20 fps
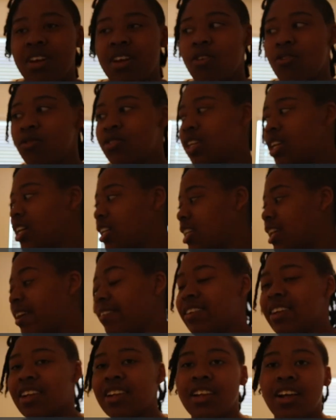only
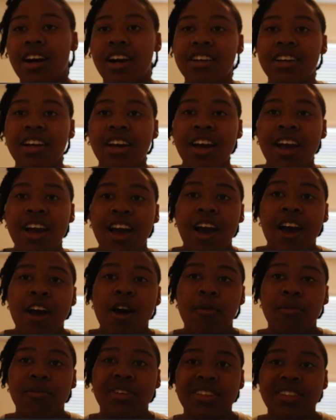11 o'clock,
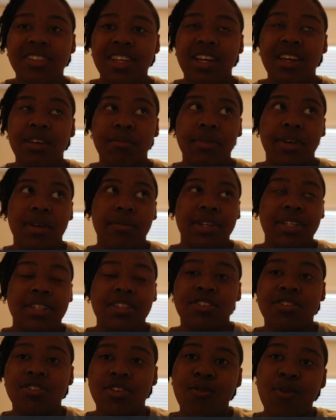I'm gonna take me and my
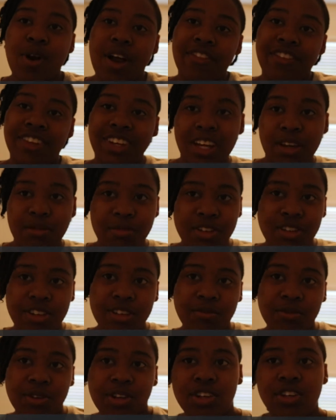sister around the
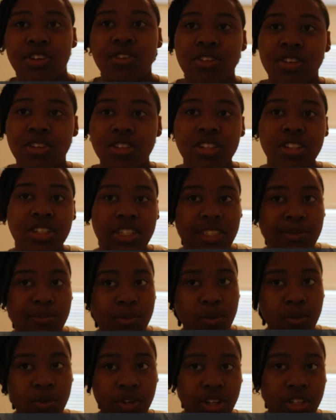neighborhood. We're gonna go a little
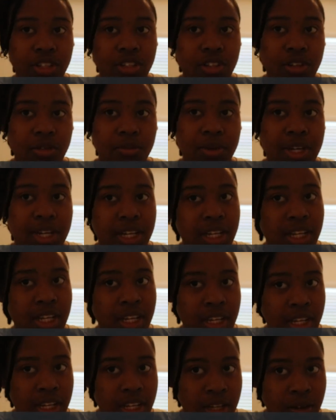exploring a little bit
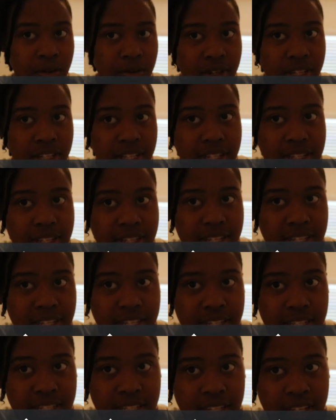what is
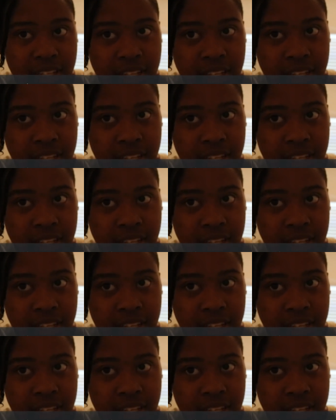this?